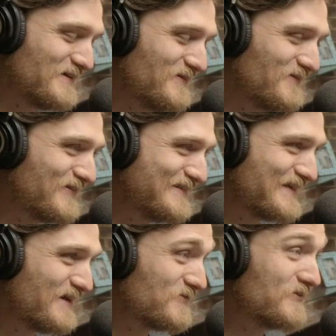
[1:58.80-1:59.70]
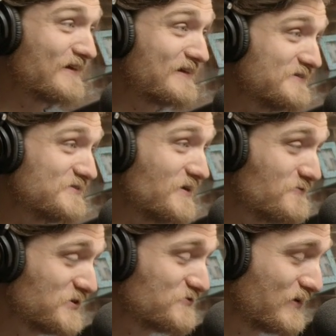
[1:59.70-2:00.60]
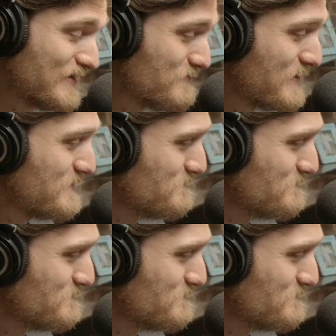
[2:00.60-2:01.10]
lovely to have you. Thank you so much for coming.